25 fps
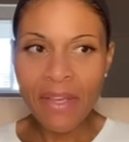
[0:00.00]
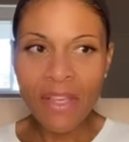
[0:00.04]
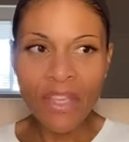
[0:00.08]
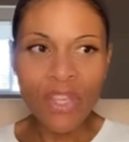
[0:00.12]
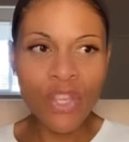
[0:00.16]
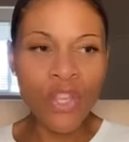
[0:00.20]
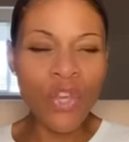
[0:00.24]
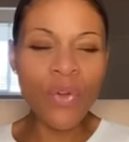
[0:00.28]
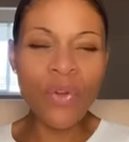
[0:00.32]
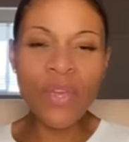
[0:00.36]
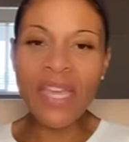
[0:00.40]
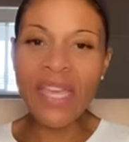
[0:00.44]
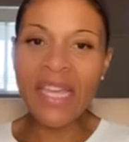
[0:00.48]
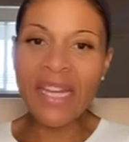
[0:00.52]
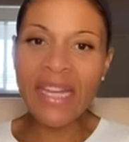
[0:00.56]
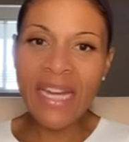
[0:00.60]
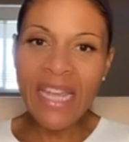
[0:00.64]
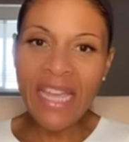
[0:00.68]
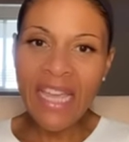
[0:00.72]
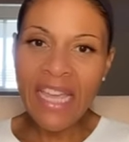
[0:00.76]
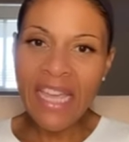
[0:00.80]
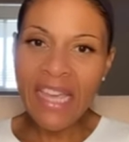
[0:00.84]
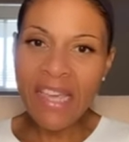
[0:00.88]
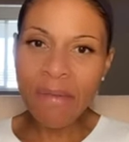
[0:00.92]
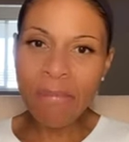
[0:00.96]
You getting
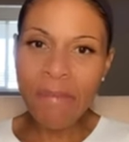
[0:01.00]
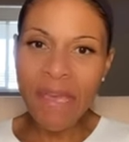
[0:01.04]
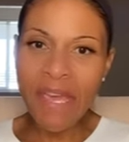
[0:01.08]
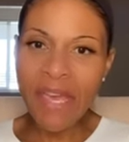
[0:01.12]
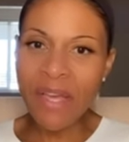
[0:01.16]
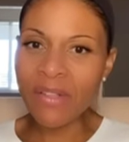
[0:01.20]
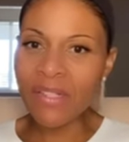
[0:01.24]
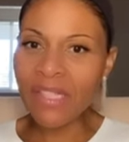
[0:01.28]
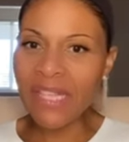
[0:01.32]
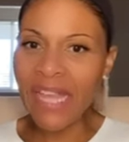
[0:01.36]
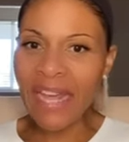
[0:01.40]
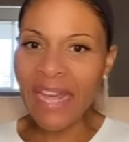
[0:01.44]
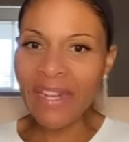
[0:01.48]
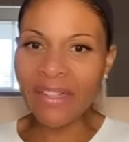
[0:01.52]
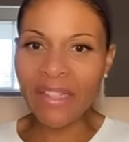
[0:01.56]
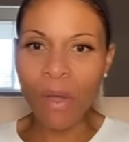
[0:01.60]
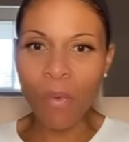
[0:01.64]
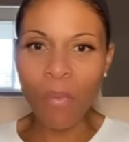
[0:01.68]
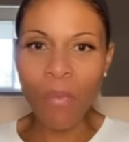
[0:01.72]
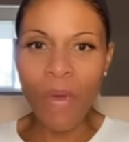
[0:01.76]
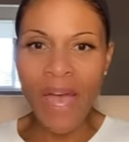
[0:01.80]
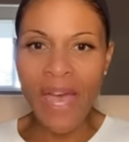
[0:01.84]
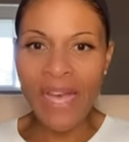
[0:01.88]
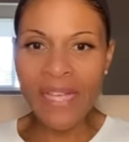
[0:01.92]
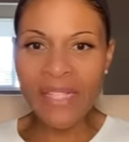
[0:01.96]
emails out the
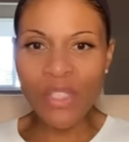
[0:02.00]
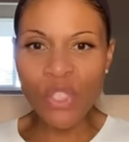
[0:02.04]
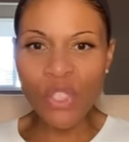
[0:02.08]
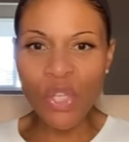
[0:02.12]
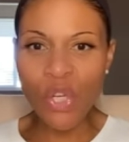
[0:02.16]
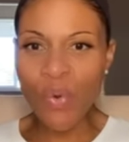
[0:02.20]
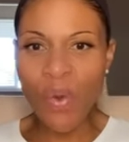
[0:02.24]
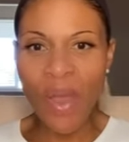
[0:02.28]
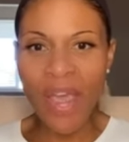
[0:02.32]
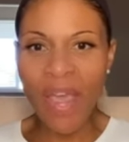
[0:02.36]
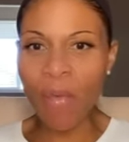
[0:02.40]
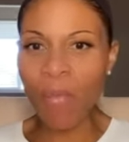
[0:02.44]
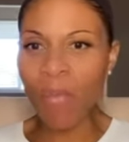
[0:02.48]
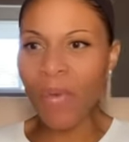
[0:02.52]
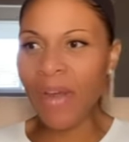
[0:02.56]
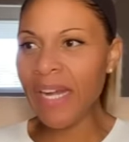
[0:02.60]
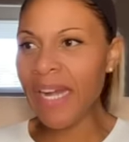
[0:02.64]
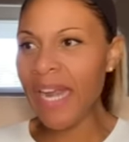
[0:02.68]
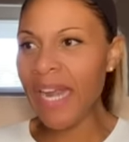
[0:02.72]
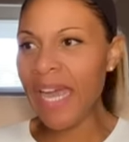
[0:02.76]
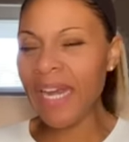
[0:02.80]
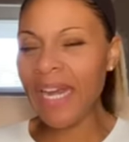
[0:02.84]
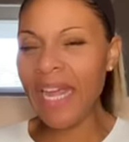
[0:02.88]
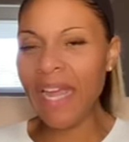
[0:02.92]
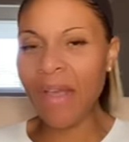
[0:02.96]
wazoo. And when
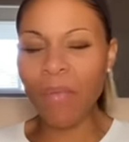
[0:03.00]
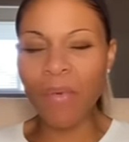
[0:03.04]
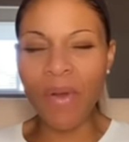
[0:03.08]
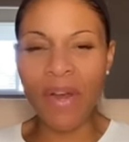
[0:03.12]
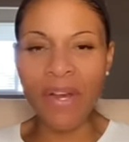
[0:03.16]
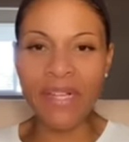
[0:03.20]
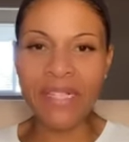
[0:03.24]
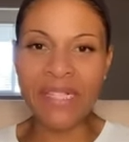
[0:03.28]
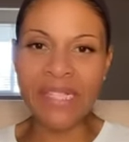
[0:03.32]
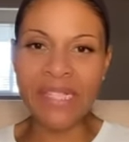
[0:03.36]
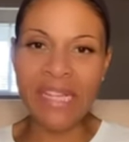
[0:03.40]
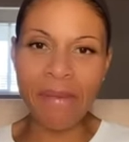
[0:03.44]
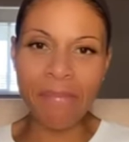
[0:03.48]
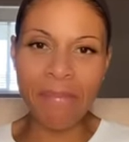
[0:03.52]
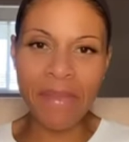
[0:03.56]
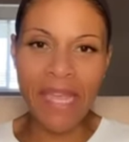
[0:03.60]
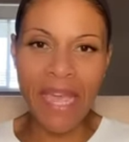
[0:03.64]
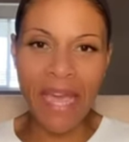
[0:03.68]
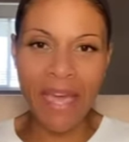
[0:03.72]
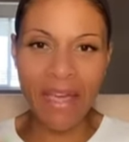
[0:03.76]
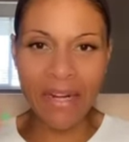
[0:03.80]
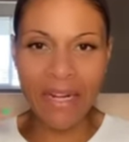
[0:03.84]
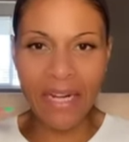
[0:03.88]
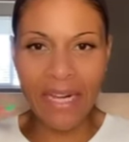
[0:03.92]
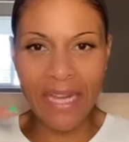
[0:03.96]
that ain't working, some of
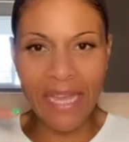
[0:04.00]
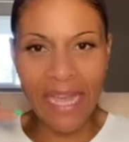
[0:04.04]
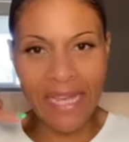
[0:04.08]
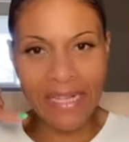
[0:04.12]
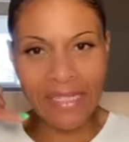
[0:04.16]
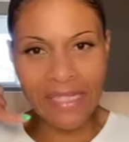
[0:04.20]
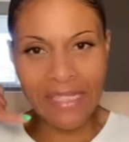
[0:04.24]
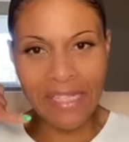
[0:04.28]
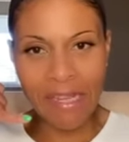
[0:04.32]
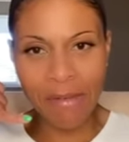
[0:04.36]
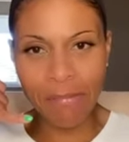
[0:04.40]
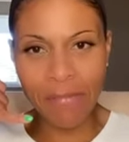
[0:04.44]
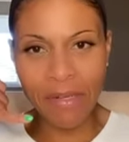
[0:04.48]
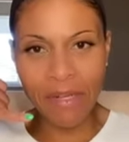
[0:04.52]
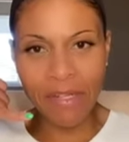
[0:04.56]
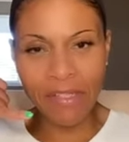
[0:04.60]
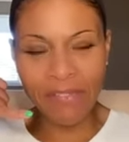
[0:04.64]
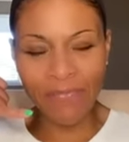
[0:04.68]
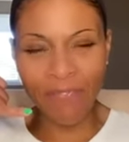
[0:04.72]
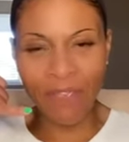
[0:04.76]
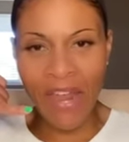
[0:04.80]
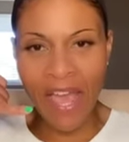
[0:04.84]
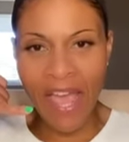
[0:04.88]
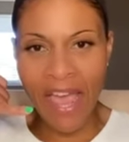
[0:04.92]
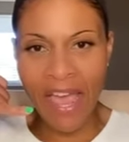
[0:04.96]
y'all done got some of those
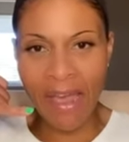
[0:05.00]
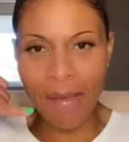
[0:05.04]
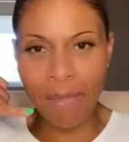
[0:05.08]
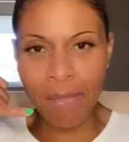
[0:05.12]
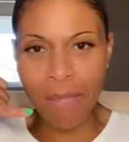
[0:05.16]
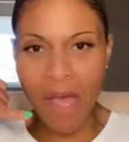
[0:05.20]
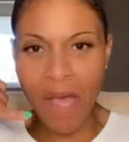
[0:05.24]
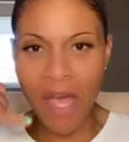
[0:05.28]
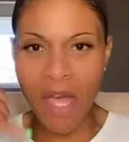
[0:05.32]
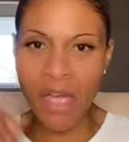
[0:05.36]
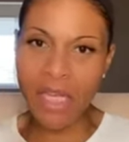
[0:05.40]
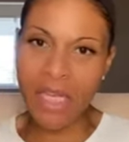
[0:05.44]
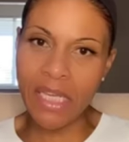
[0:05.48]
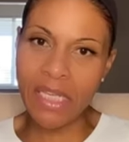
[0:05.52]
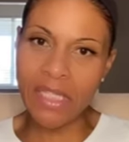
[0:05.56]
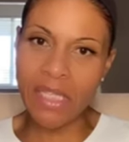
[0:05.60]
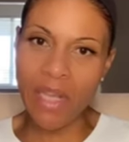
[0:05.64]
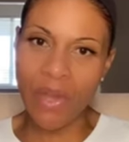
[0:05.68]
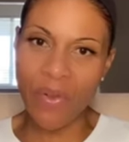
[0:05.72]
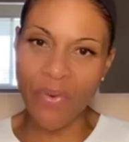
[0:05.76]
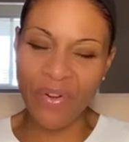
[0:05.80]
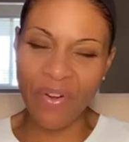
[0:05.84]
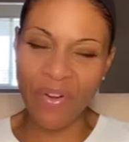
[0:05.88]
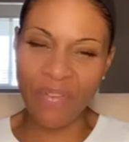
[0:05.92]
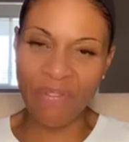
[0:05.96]
flying monkeys
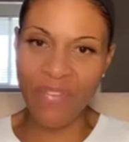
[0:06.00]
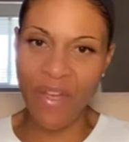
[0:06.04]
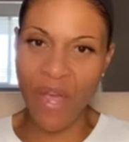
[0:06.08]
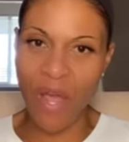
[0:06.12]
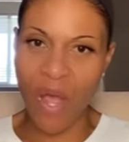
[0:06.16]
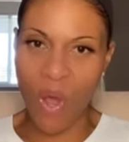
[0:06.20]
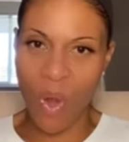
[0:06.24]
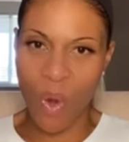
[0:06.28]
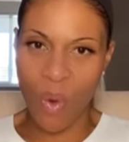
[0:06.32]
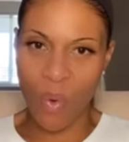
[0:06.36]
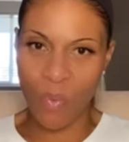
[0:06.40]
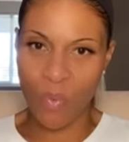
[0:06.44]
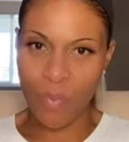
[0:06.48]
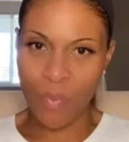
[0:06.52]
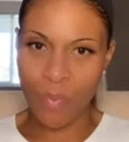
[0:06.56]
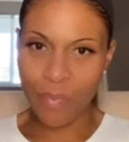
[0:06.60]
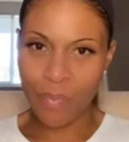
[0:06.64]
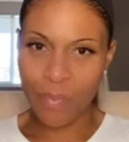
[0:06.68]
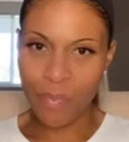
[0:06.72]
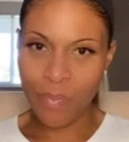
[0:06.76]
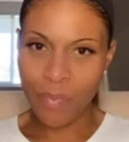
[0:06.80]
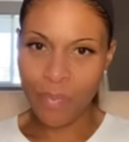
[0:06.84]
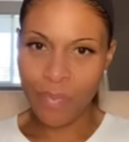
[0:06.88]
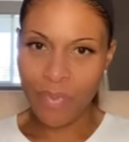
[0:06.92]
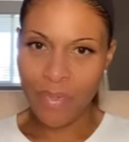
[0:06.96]
on the phone.
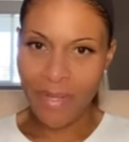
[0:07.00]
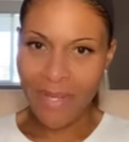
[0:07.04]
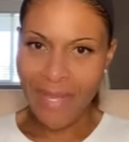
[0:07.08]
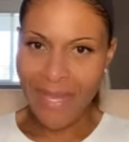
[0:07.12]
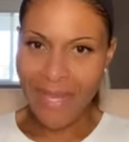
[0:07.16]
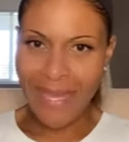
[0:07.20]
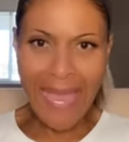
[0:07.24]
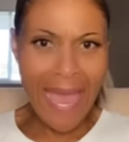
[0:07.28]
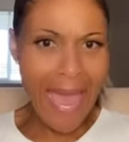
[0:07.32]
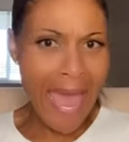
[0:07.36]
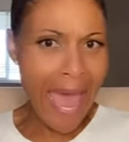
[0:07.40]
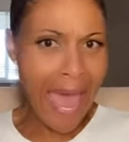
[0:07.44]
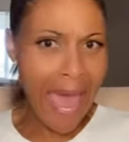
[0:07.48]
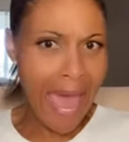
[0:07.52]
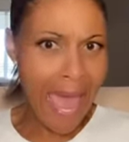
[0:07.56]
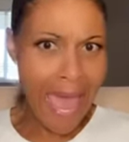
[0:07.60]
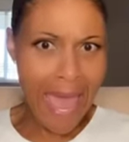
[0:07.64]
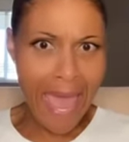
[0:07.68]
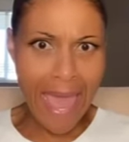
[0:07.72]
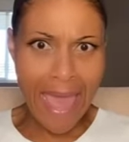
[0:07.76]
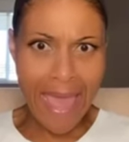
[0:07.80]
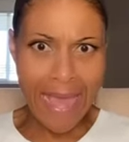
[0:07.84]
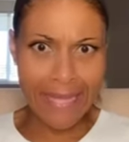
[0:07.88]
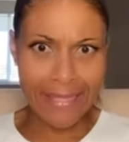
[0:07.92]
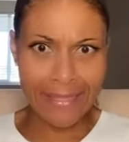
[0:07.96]

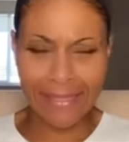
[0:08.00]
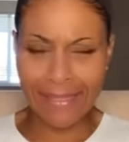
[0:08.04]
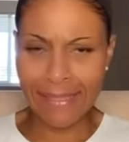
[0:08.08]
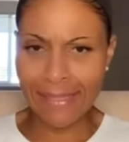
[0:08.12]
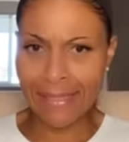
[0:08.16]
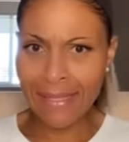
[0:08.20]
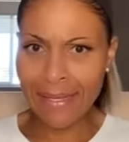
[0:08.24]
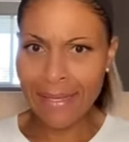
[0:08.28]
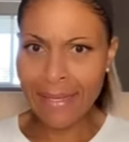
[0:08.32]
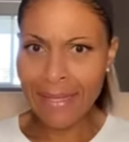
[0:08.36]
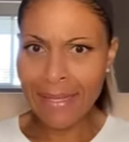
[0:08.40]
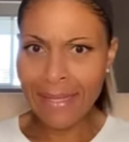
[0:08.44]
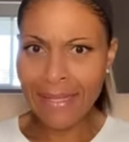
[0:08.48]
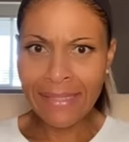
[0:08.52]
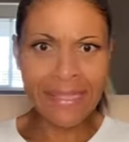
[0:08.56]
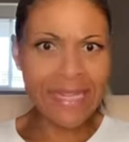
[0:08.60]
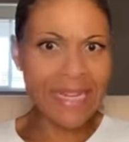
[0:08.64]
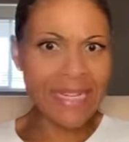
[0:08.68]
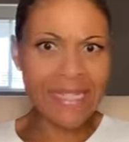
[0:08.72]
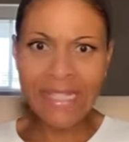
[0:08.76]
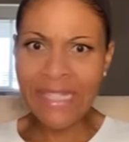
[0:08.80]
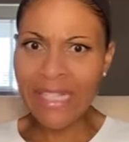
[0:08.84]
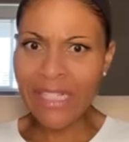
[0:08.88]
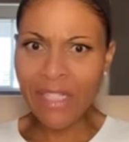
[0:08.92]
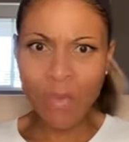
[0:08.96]
Yes.
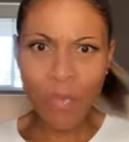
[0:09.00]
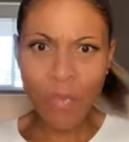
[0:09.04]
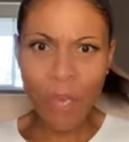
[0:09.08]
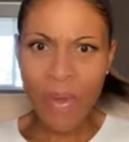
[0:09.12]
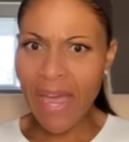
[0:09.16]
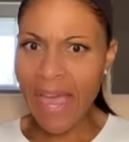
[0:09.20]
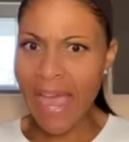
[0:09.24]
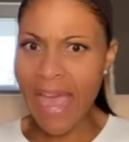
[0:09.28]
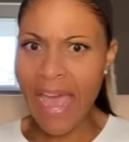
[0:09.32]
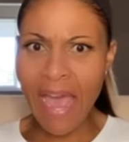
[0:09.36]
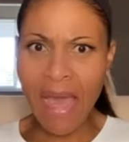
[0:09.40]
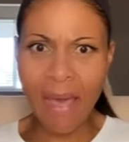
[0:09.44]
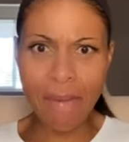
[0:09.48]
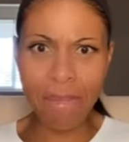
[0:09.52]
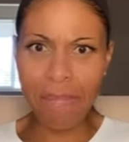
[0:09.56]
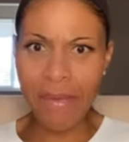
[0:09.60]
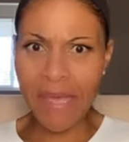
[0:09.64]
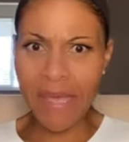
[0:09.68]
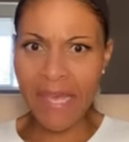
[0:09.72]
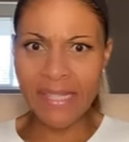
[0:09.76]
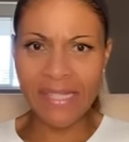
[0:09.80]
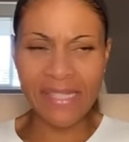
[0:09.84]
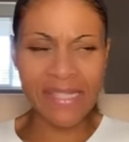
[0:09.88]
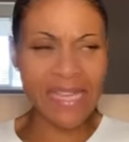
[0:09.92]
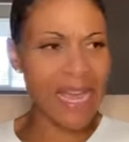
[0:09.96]
This is what
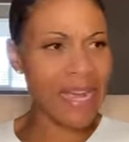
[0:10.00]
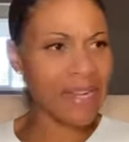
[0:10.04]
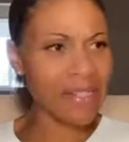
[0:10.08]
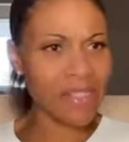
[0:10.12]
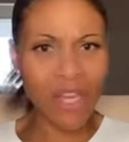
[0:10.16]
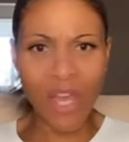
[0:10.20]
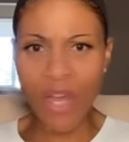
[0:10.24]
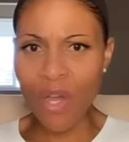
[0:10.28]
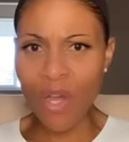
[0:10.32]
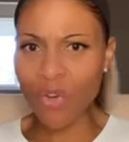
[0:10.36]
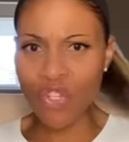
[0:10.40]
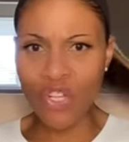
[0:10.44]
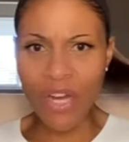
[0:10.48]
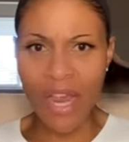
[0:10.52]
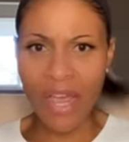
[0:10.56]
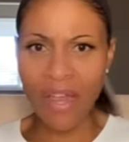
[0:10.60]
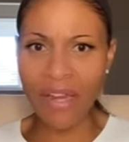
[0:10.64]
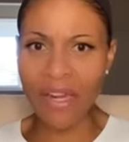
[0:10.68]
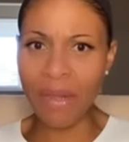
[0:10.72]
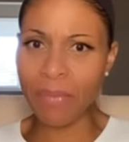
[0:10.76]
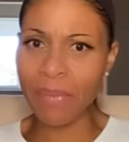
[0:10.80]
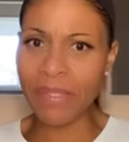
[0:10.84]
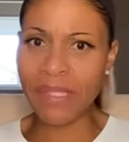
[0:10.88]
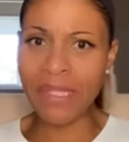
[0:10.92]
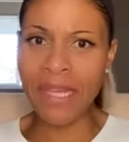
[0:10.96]
happens. I told y'all
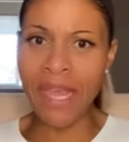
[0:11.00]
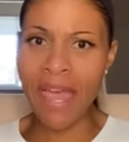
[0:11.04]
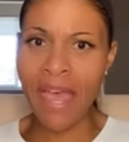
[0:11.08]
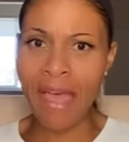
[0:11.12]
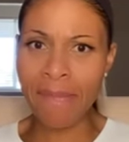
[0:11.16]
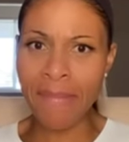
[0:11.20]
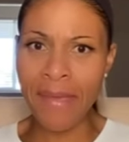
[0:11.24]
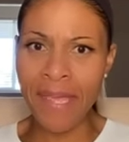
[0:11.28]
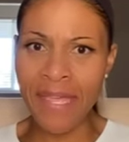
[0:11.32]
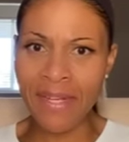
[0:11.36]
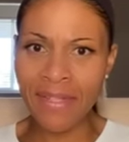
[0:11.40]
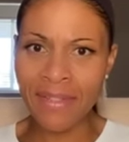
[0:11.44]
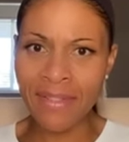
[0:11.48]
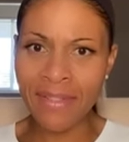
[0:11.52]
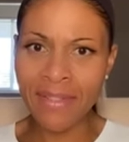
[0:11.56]
it was coming.